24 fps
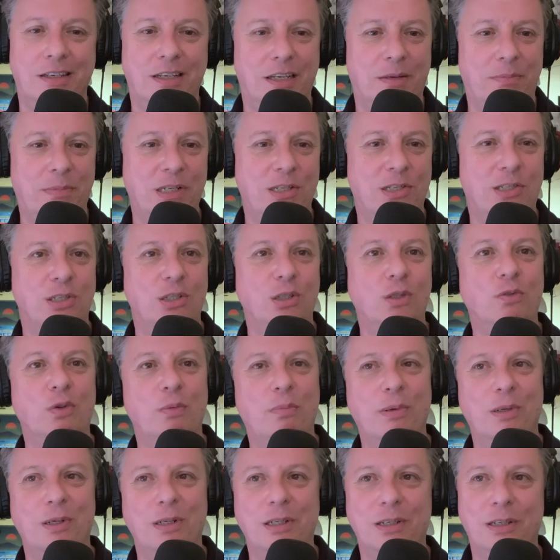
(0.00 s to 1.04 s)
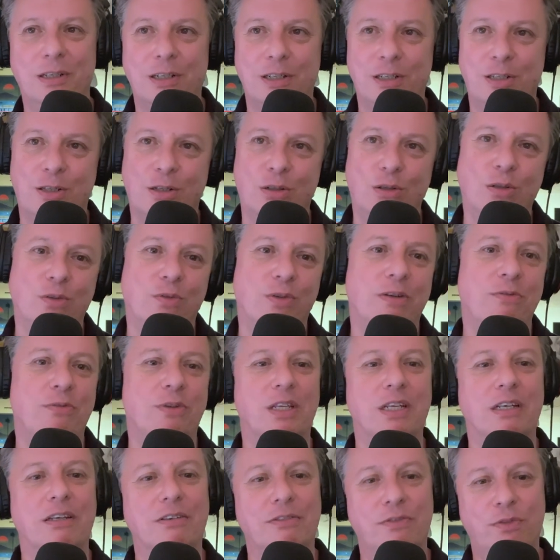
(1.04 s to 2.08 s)
a big silver bullet going to solve
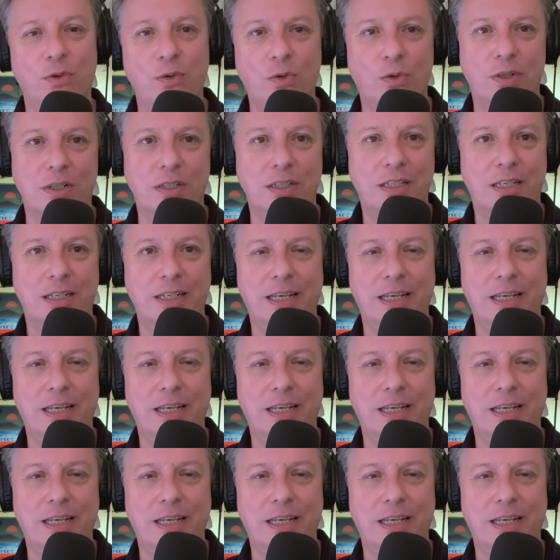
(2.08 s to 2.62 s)
everything for us.